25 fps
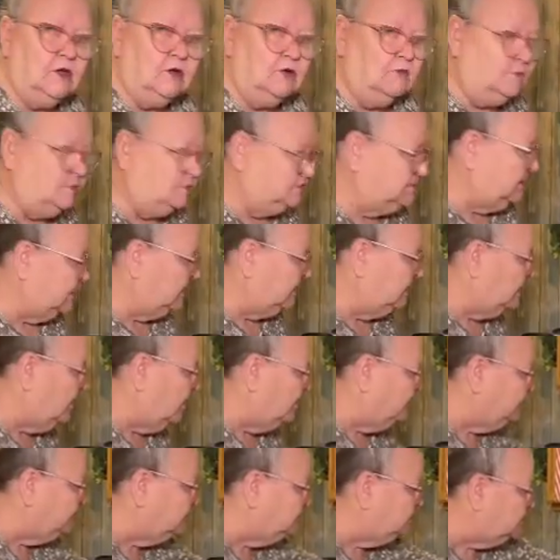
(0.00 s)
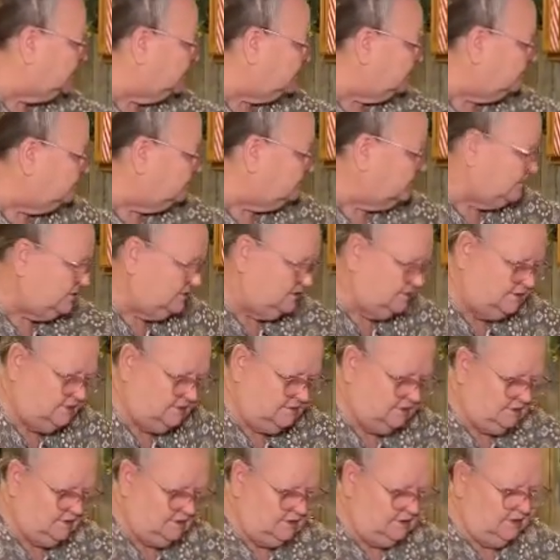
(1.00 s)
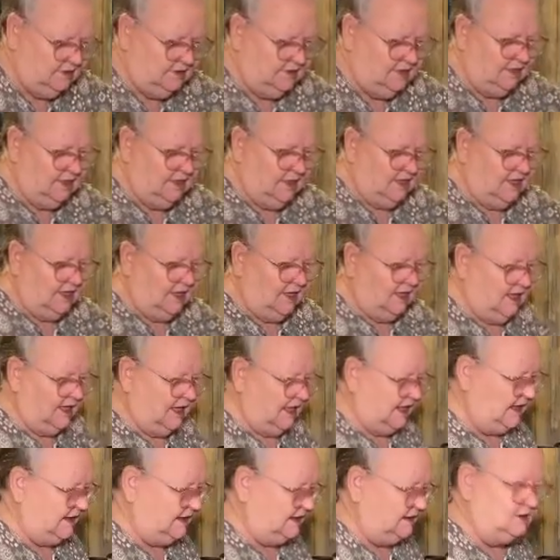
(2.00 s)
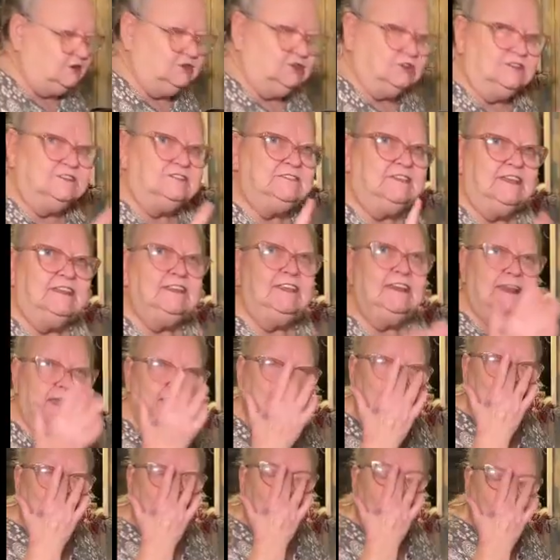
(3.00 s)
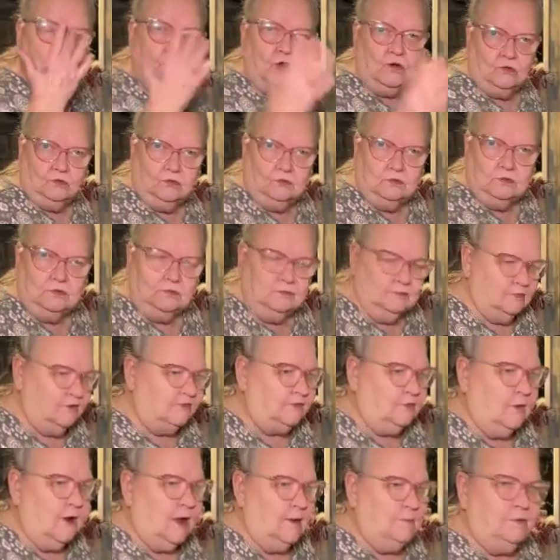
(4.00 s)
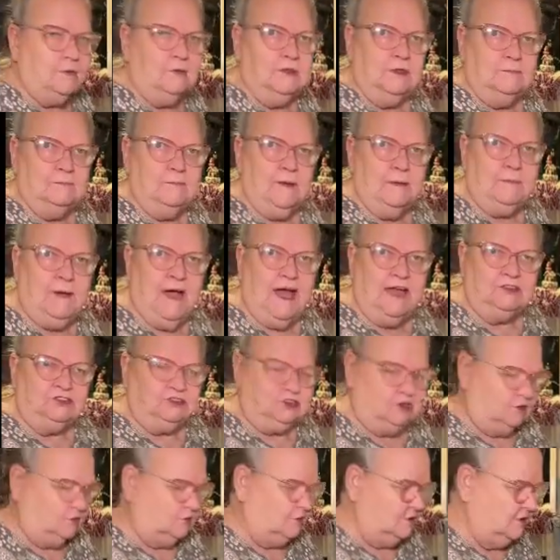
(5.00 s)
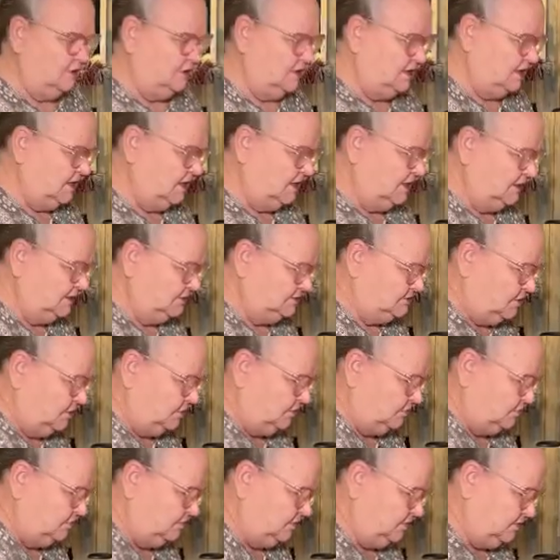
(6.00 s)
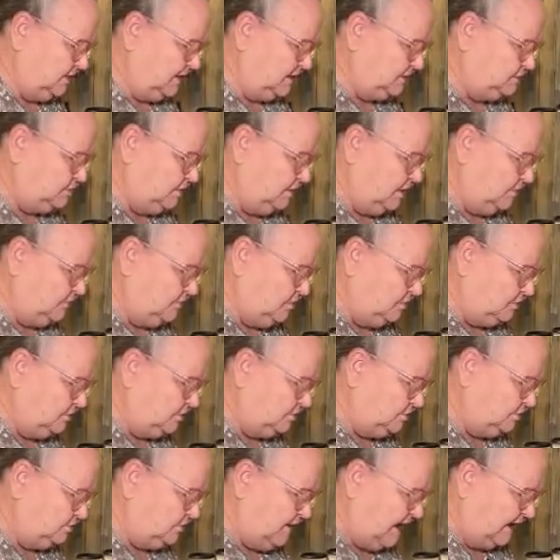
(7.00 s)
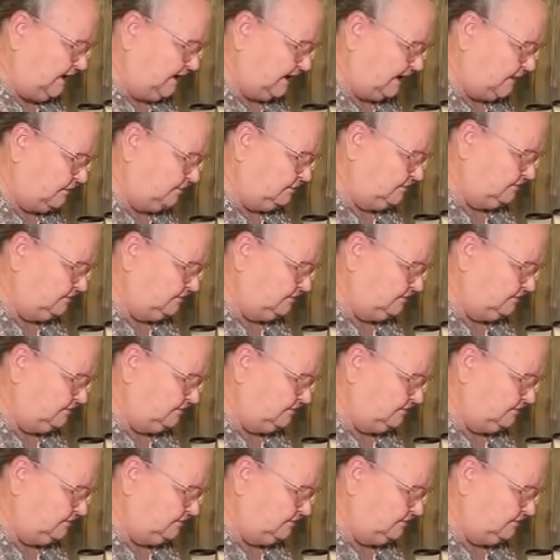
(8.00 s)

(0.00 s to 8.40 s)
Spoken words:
I'm going to take it off the stove. And she said to let it cool before I put it in my pie shell. So that's what I'm going to do right now.